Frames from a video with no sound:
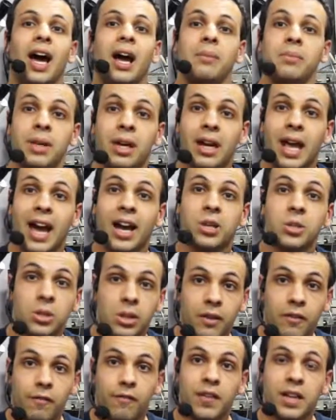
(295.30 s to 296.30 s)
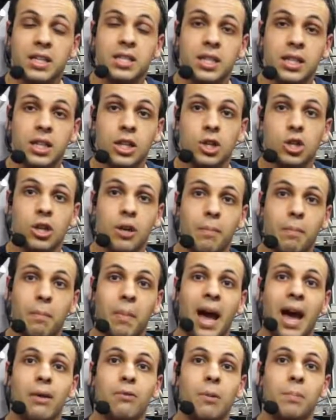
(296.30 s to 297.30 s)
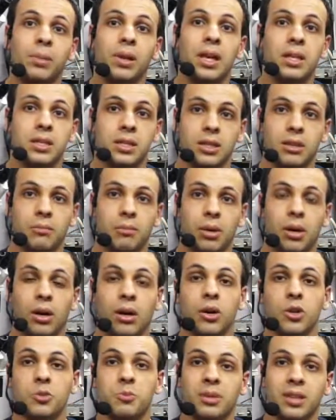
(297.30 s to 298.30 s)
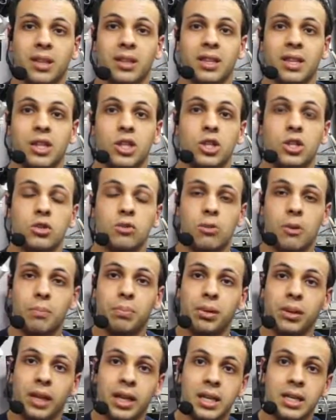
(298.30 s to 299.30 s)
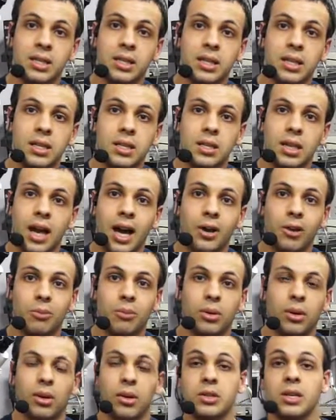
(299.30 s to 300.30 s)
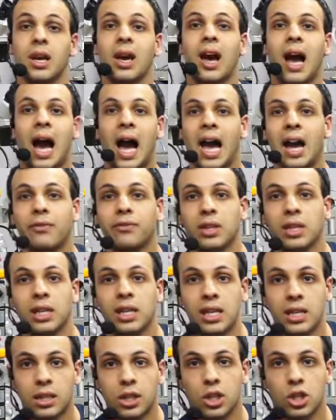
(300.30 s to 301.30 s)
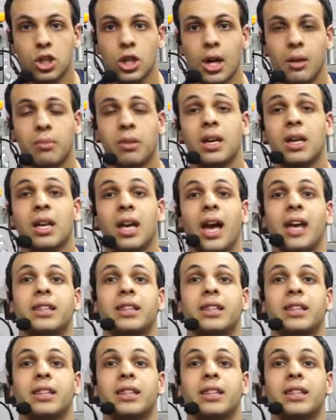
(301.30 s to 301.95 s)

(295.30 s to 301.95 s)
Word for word: And I'm not actually fixing the chip by replacing the balls, but the thing is to replace these solder balls, I have to heat the chip.